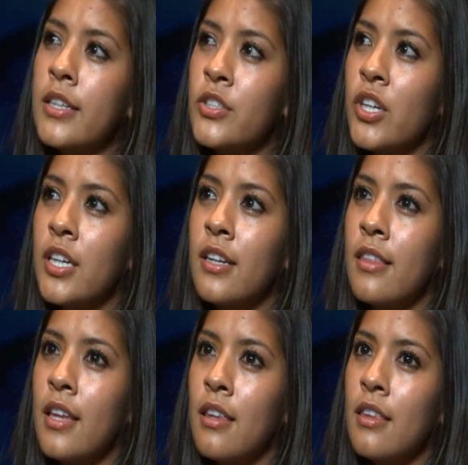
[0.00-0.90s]
started to
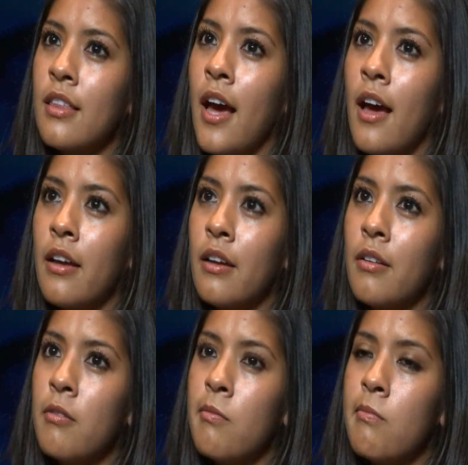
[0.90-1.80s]
think that
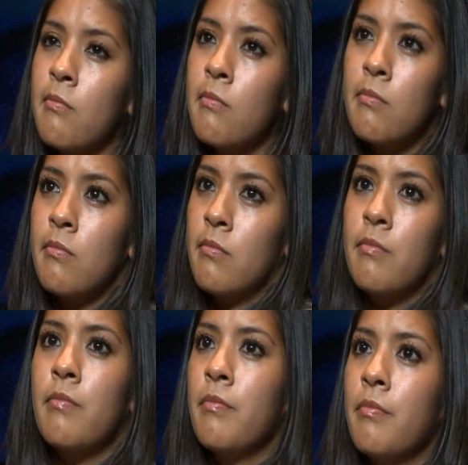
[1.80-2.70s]

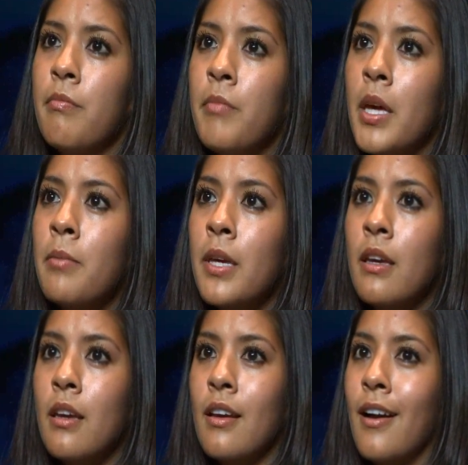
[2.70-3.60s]

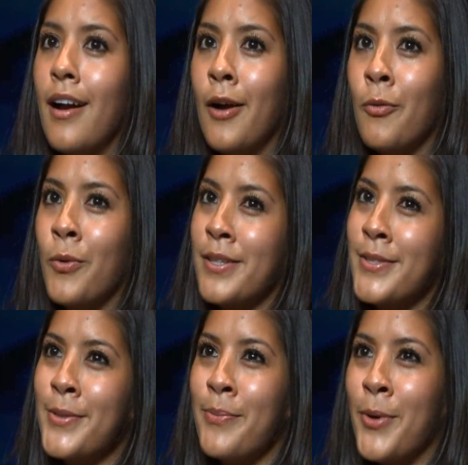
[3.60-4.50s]
maybe I was
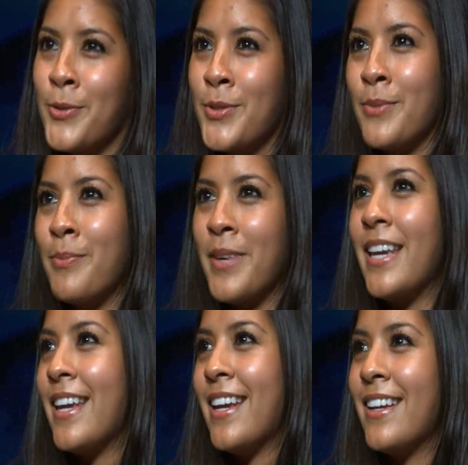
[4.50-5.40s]
supposed to
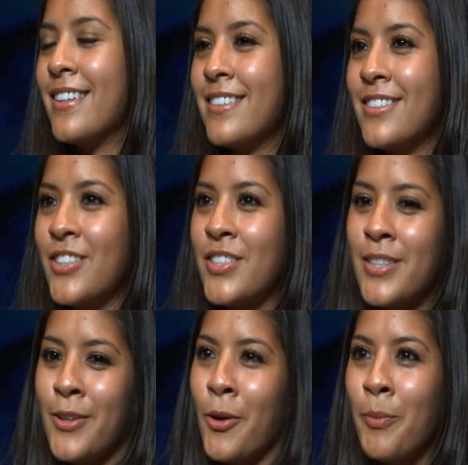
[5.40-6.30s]
be just a
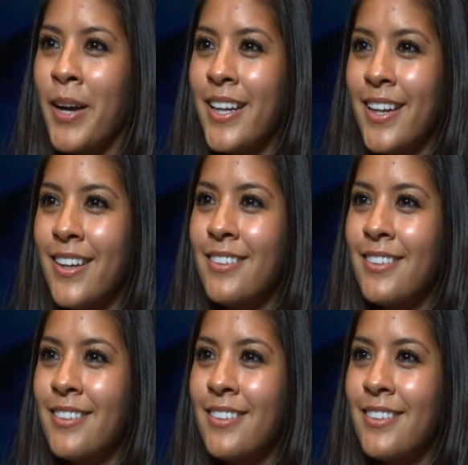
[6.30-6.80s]
nobody,